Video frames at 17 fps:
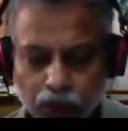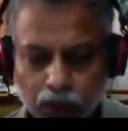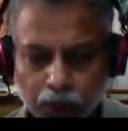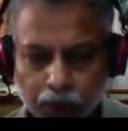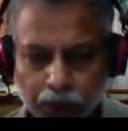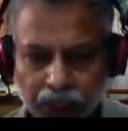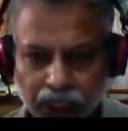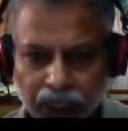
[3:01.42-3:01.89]
to
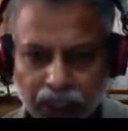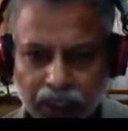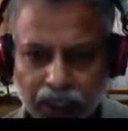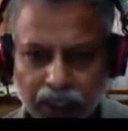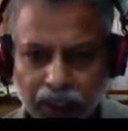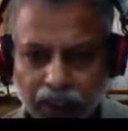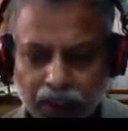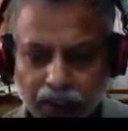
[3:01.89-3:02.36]
pay
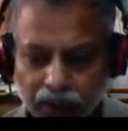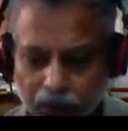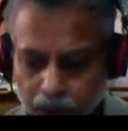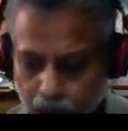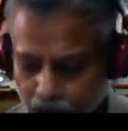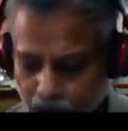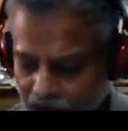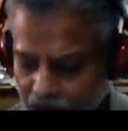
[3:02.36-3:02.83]

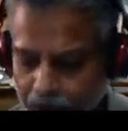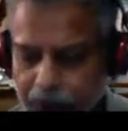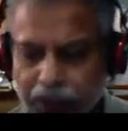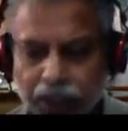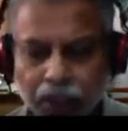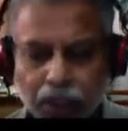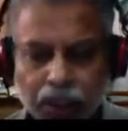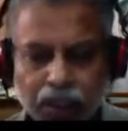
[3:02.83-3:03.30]
is going to
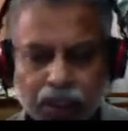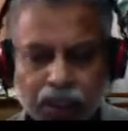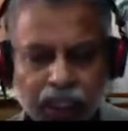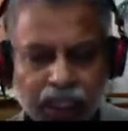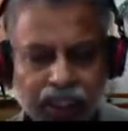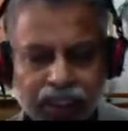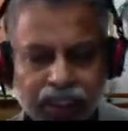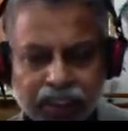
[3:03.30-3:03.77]
be on the
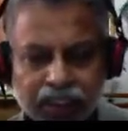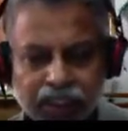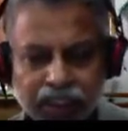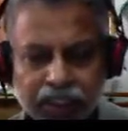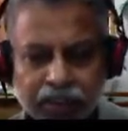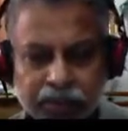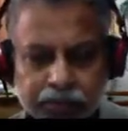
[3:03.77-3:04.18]
higher side.